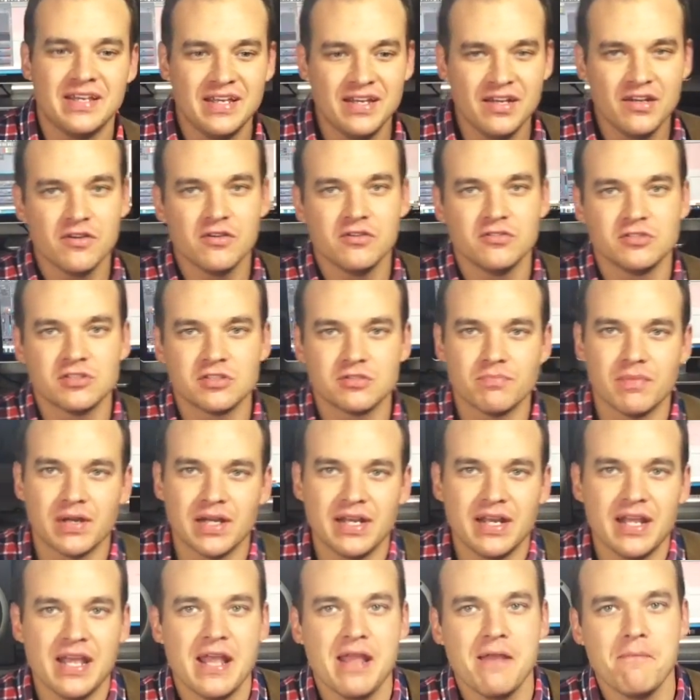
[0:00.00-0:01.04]
He Knows
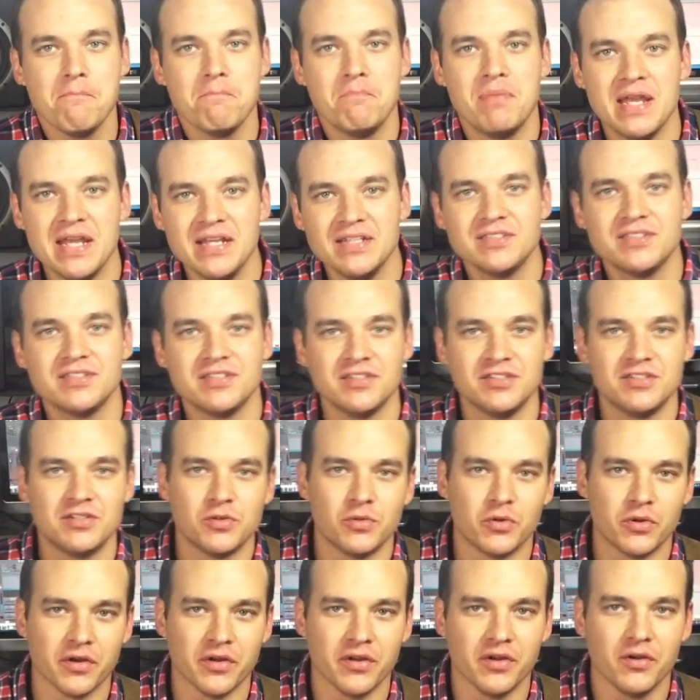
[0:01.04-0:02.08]
My Name bass
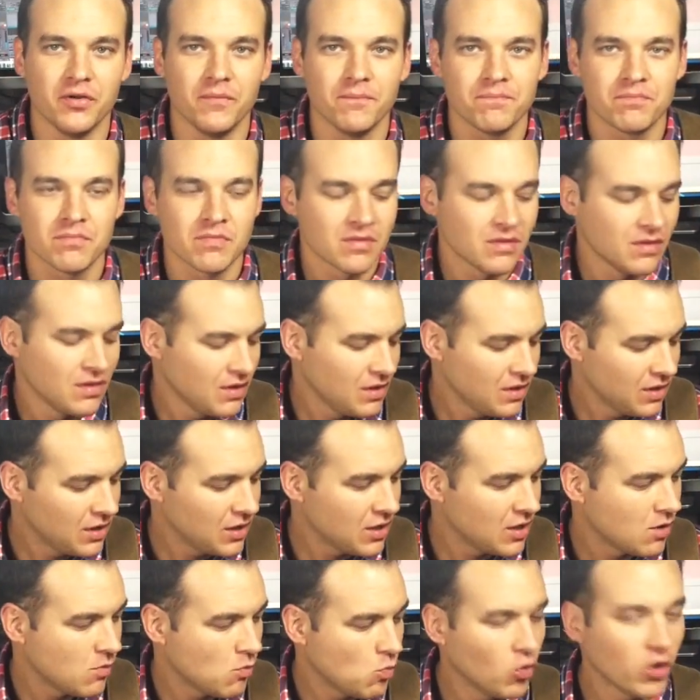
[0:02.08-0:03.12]
tutorial.
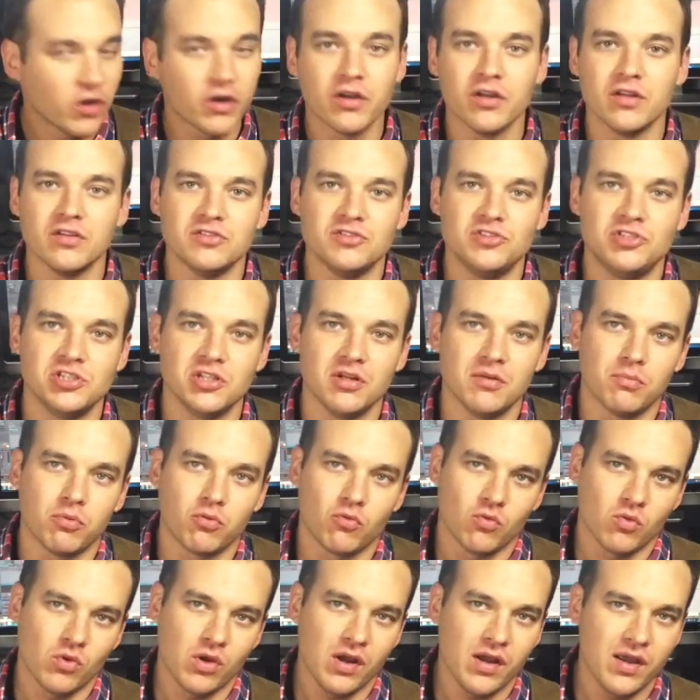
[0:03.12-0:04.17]
We're going to jump
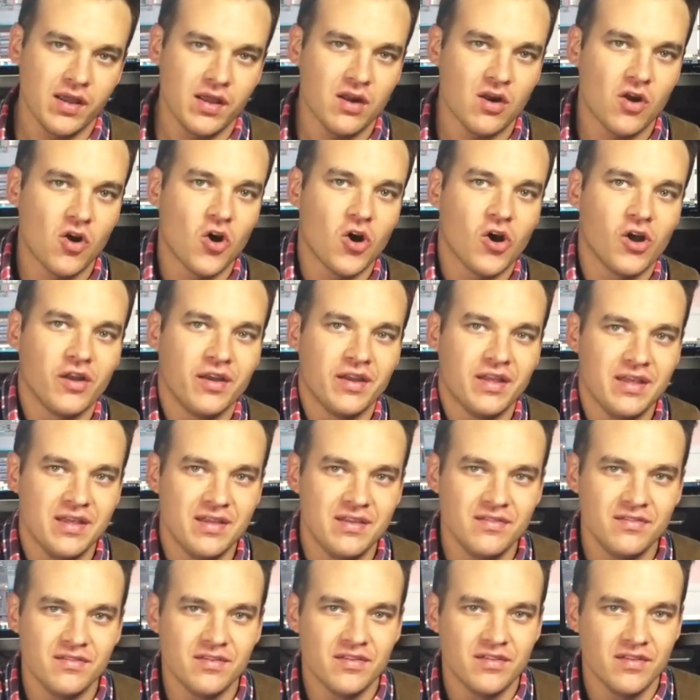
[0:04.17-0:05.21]
right on
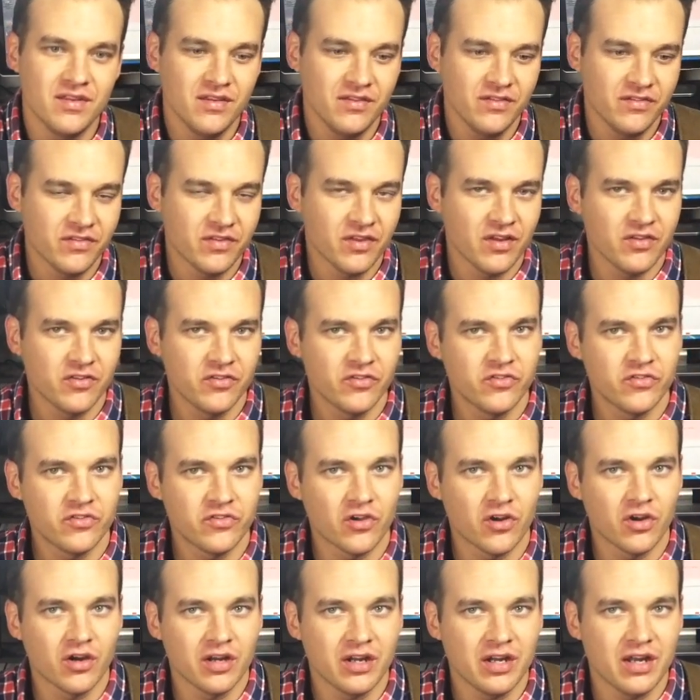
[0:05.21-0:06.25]
into this,
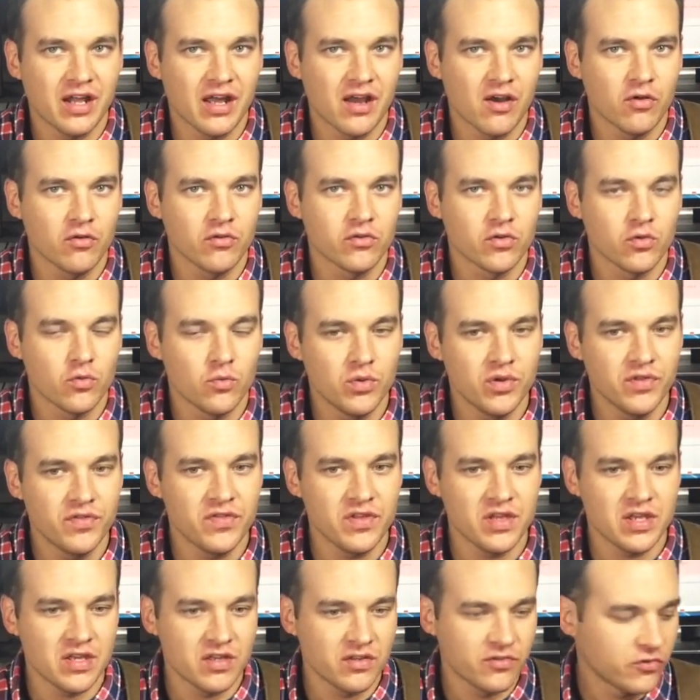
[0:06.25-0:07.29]
starting out
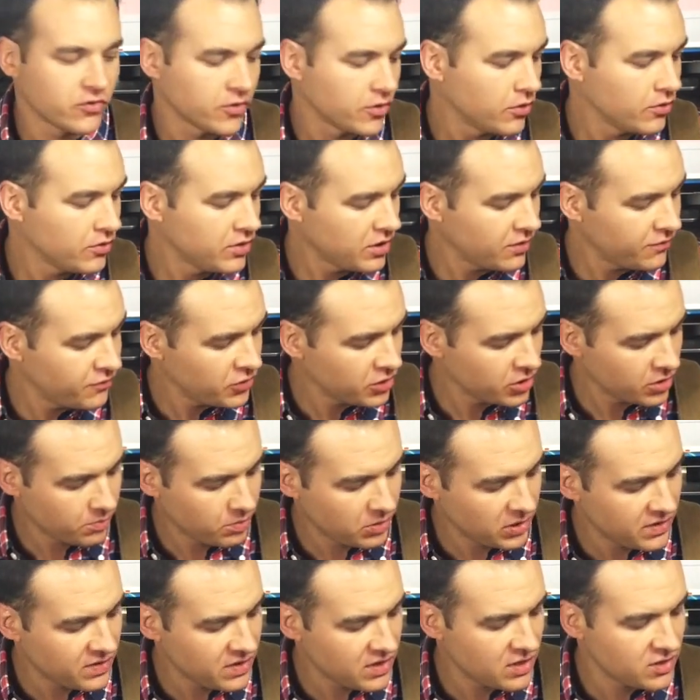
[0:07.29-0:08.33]
with the intro. Now, if you're going
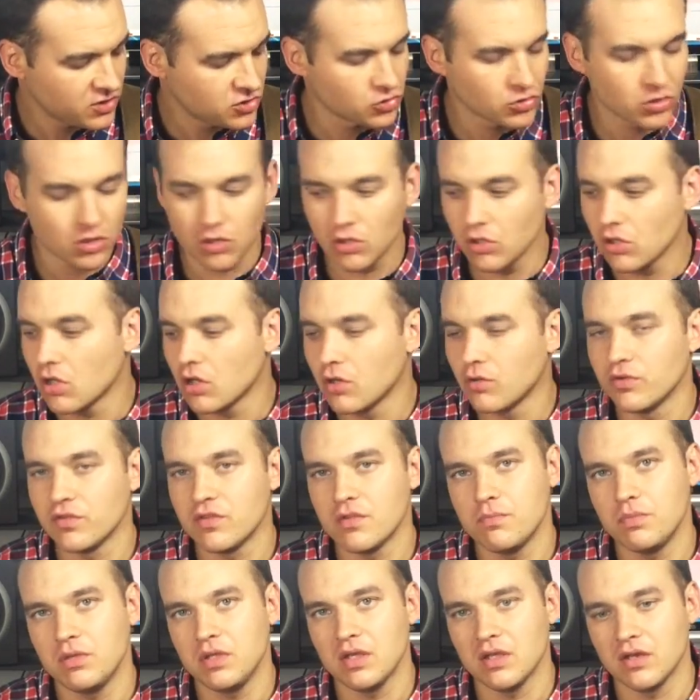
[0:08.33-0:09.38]
to play the intro along with
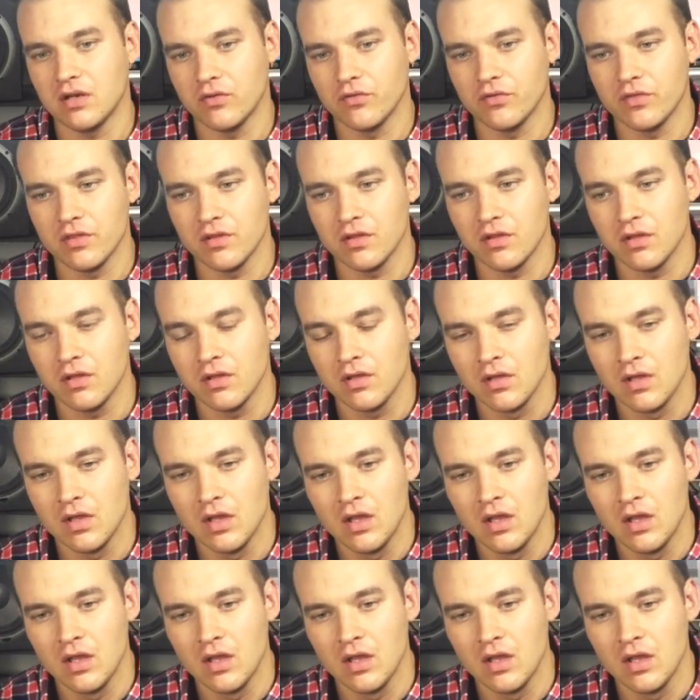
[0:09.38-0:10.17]
the piano and the